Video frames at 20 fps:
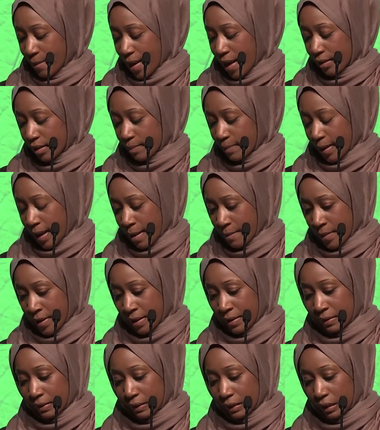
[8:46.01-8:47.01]
Alabama,
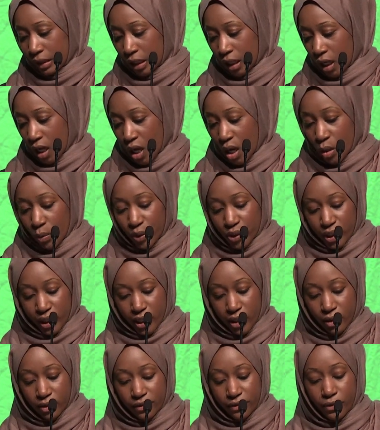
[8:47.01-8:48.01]
which
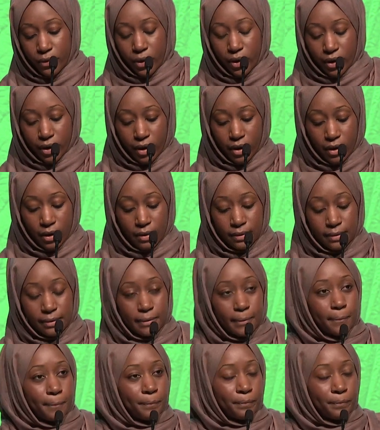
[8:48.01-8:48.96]
killed 4 girls.